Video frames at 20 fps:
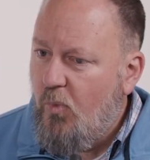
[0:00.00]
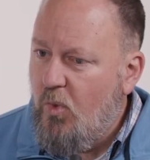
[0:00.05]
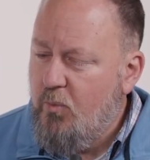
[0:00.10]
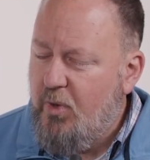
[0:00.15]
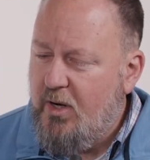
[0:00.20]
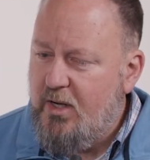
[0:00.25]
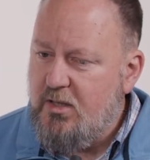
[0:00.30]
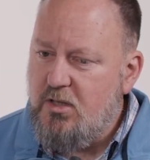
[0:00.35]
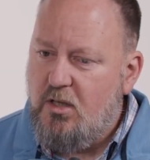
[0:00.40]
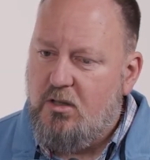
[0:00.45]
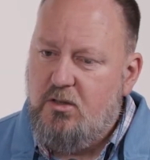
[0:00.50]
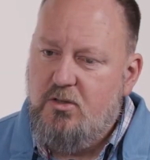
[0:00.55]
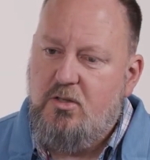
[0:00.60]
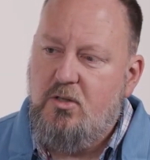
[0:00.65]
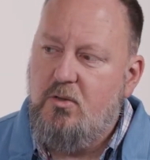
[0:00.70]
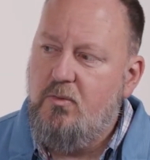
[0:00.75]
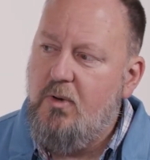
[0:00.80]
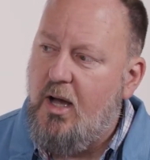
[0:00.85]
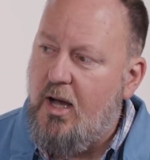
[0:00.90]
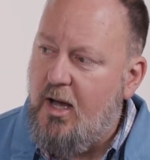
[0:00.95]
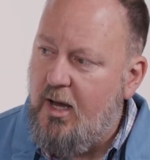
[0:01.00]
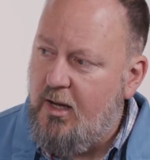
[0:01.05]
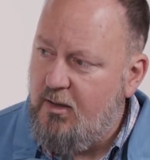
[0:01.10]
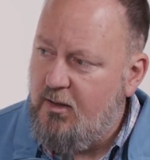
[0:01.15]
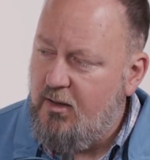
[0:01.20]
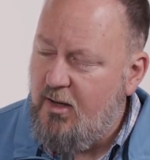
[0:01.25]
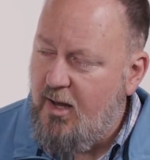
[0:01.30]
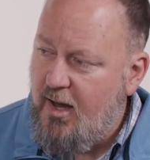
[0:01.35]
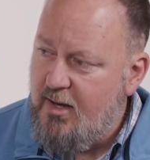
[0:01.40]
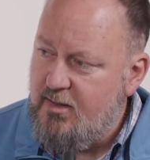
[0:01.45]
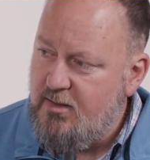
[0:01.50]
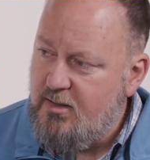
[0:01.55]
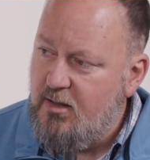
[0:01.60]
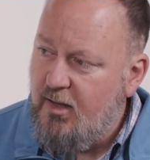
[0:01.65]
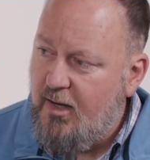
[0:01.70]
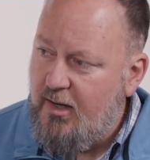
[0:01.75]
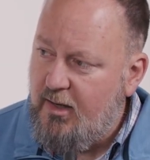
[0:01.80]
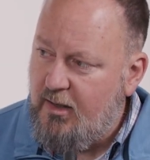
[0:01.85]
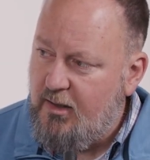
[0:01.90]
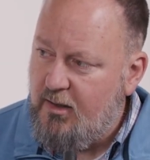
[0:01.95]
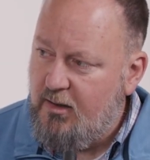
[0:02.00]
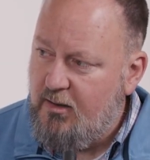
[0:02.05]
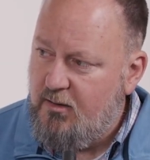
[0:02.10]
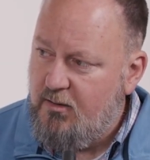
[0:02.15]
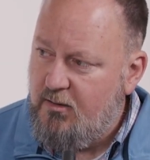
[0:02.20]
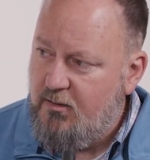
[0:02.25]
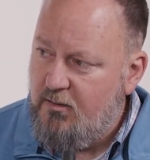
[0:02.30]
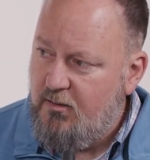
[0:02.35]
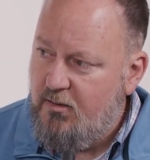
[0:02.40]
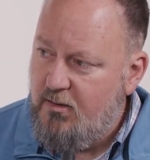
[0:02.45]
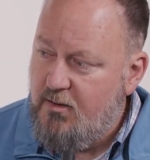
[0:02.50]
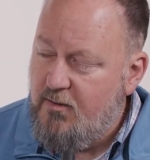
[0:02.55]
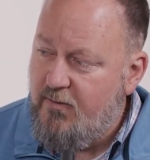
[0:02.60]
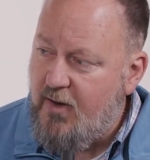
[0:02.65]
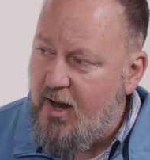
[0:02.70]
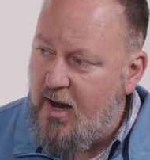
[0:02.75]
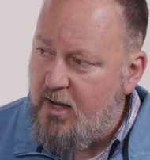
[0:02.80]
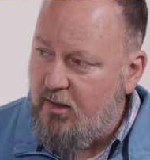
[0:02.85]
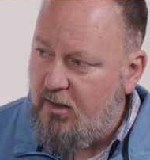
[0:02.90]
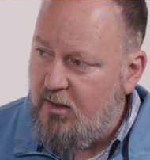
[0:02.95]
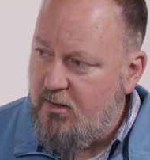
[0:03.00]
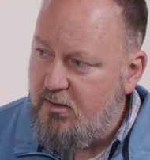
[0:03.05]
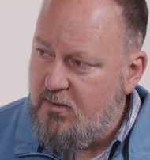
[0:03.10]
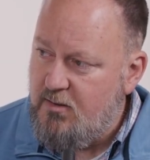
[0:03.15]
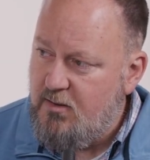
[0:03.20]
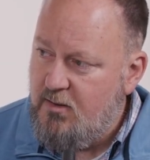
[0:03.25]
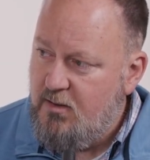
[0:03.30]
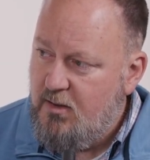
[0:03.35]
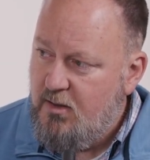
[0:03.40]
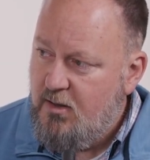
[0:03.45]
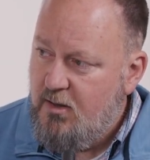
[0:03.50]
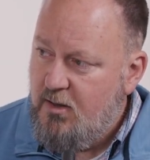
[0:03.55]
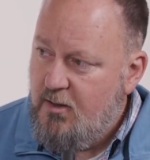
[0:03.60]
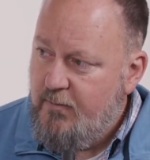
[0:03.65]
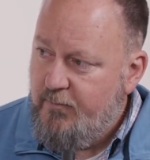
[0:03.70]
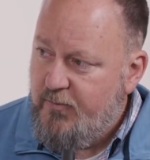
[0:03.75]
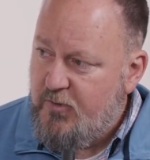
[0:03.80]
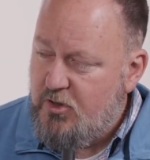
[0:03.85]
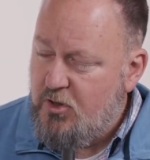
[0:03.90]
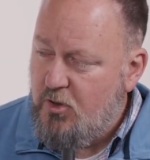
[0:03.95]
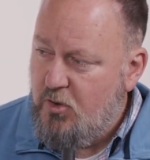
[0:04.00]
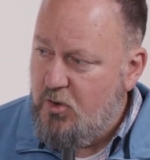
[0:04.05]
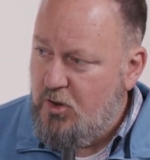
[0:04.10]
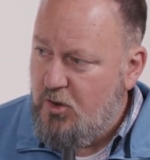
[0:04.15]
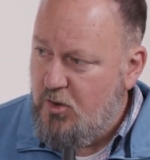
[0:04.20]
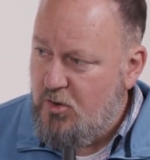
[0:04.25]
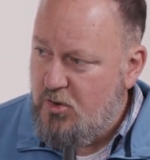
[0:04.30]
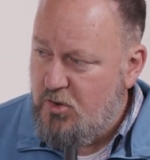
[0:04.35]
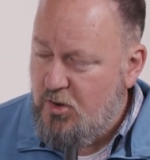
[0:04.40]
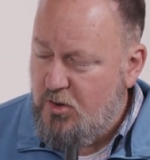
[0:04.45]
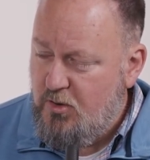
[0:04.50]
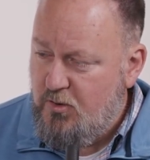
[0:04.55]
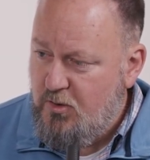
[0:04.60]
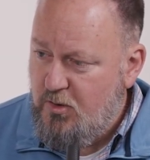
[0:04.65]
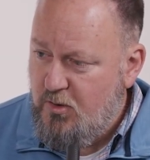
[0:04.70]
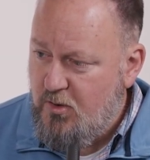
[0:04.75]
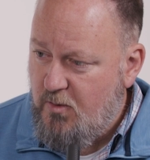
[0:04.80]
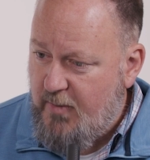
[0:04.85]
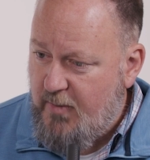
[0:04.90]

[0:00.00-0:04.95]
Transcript: But it's also not escalating the violence. So, you